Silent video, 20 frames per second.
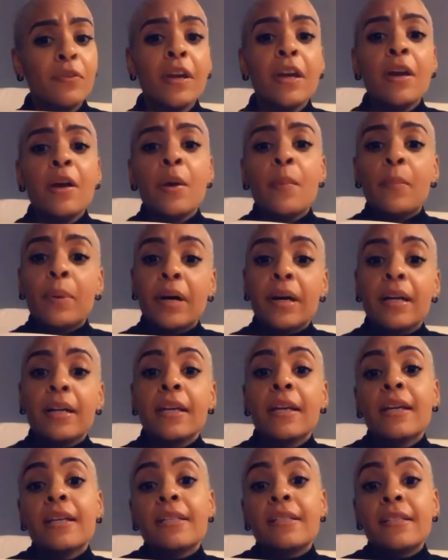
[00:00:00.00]
But
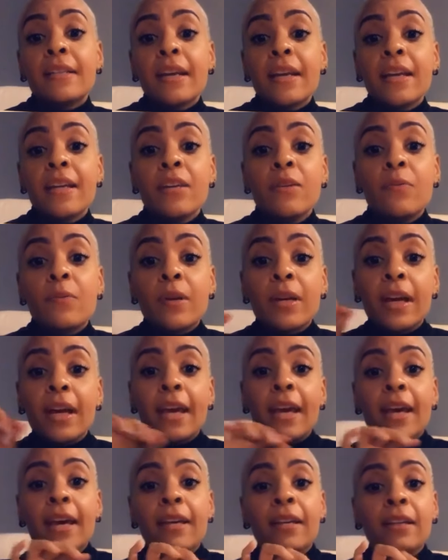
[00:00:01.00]
say you want to
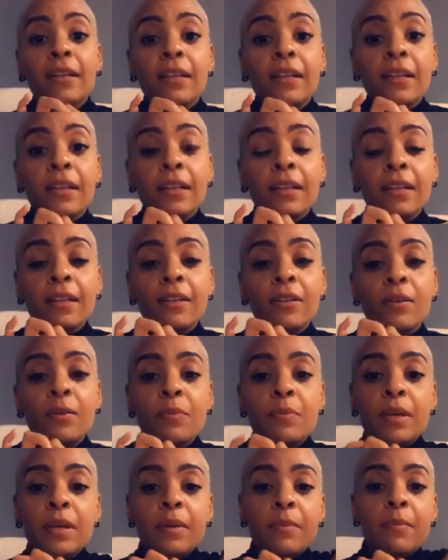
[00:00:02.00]
add a little
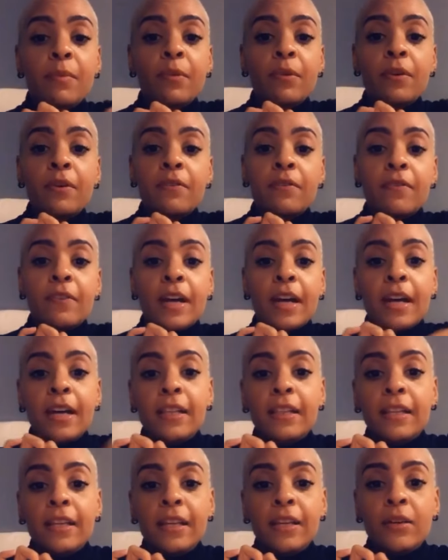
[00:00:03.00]
bit more
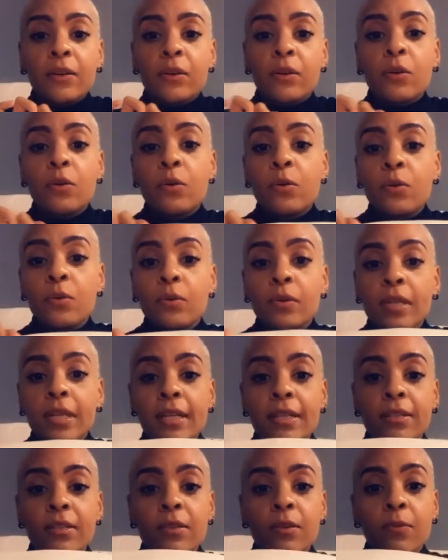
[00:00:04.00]
violet or coolness
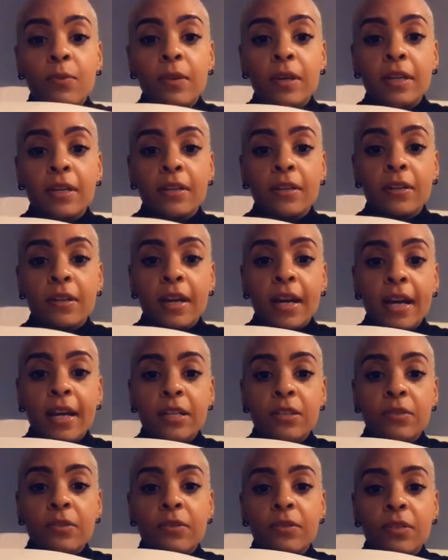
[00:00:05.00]
to one of your
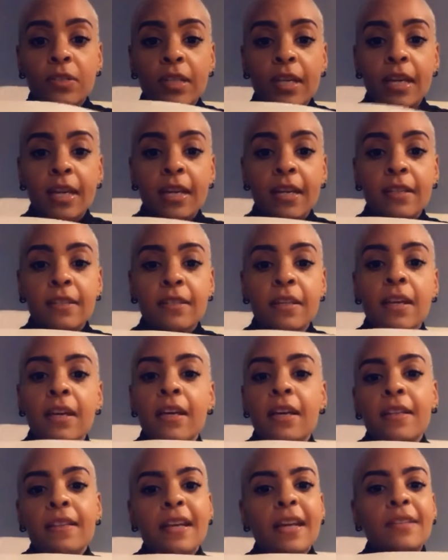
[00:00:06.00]
natural shades,
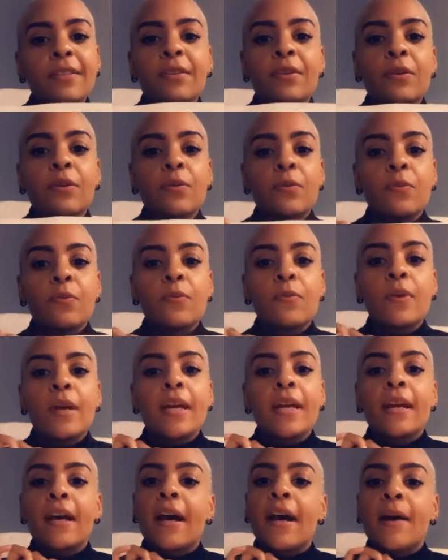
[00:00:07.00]
that's a great
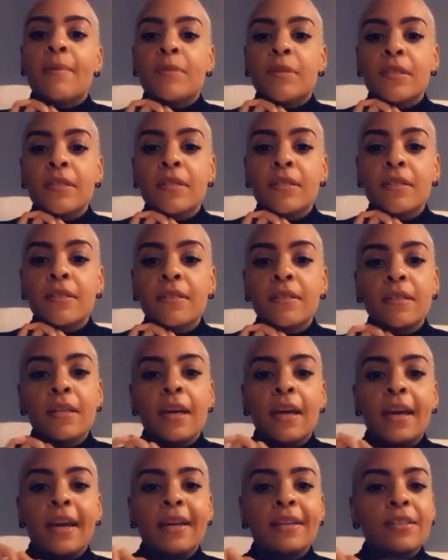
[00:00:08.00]
option to
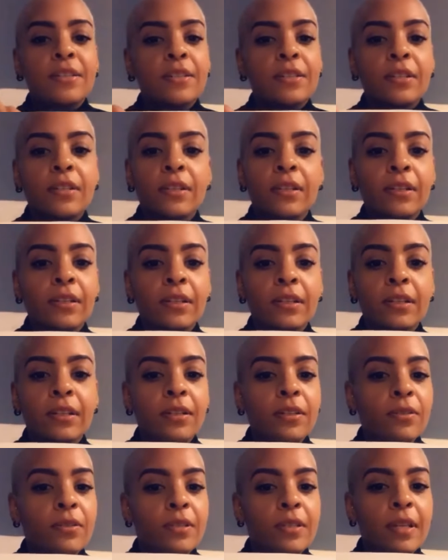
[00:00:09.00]
add just a little
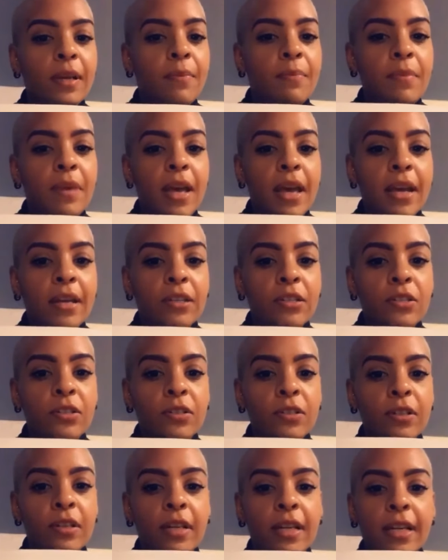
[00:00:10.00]
something
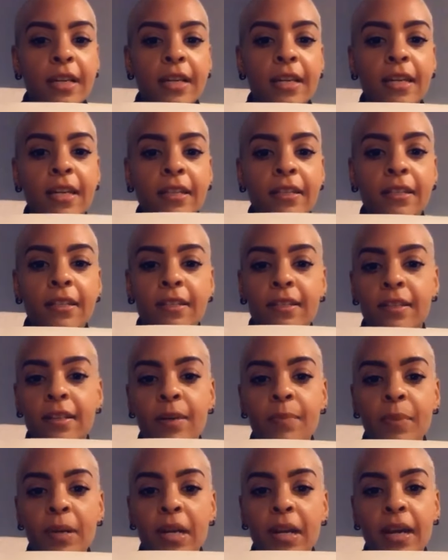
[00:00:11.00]
extra and kick this up
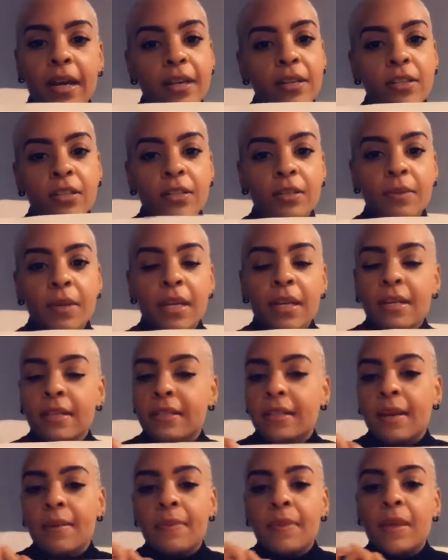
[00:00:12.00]
a notch.
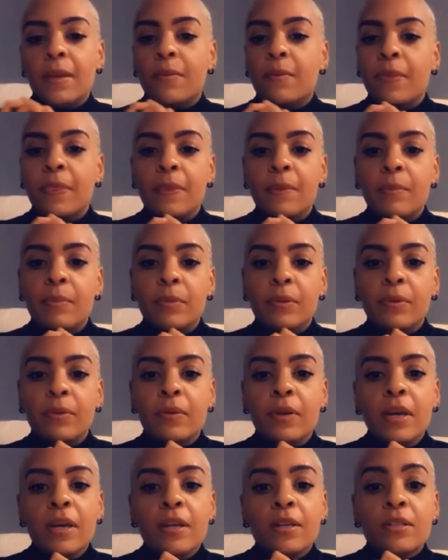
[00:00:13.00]
Same thing with the blue.
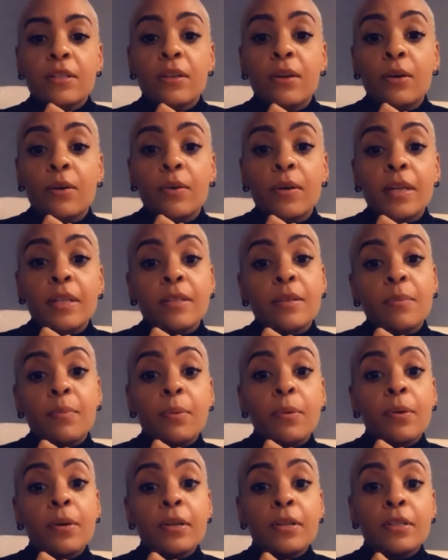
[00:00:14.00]
So it's
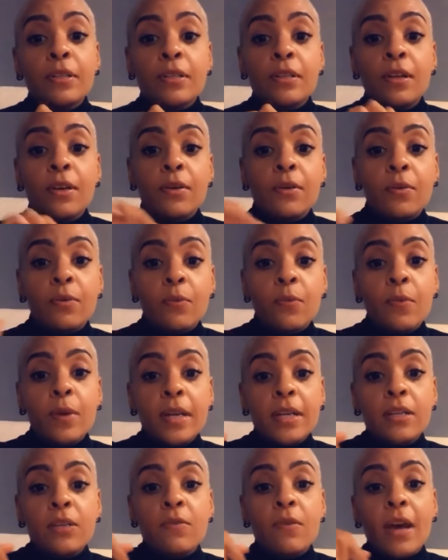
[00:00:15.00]
important to note when
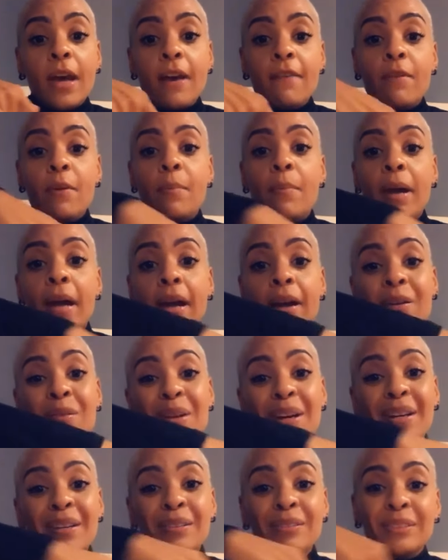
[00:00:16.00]
you have a
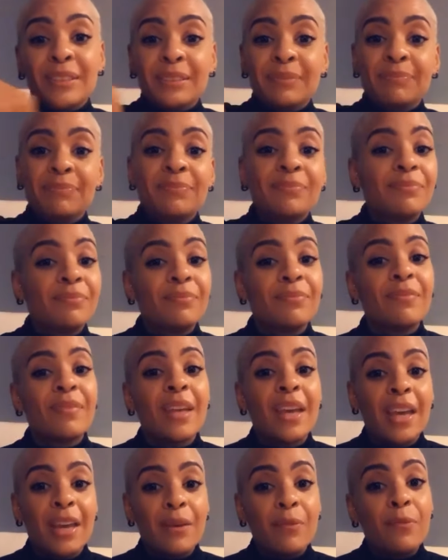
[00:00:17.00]
background
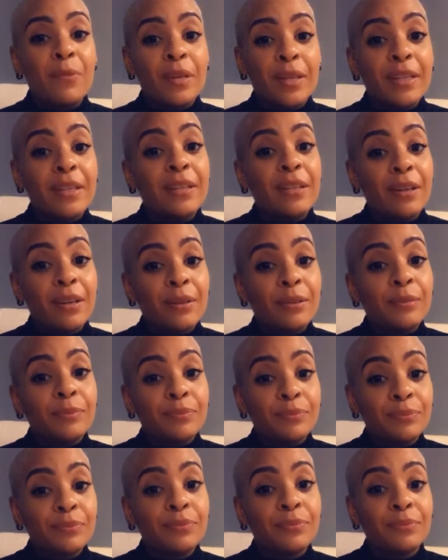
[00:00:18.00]
and when you don't.
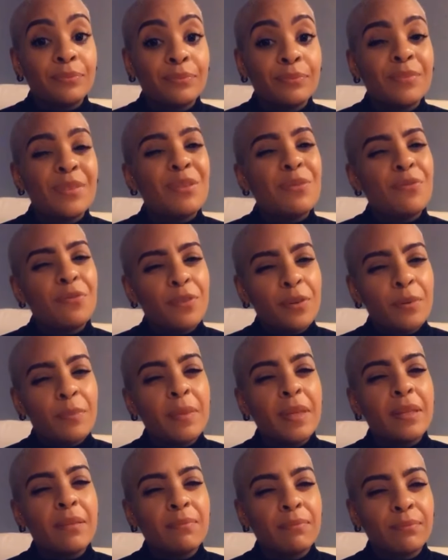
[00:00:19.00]
You feel
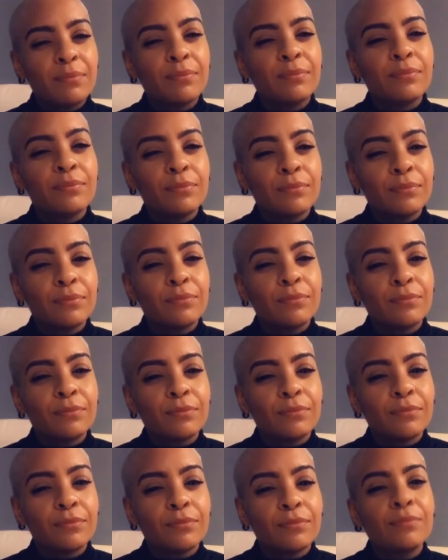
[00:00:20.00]
me?
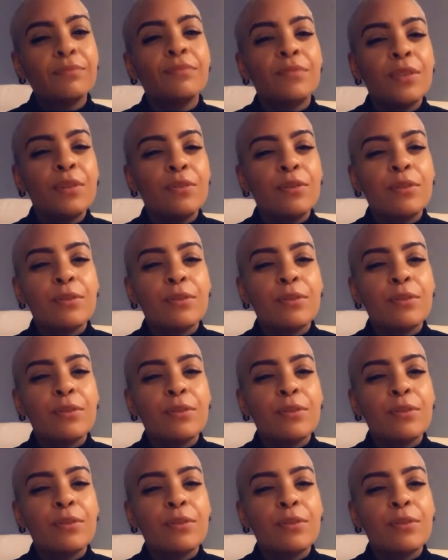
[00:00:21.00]
You do.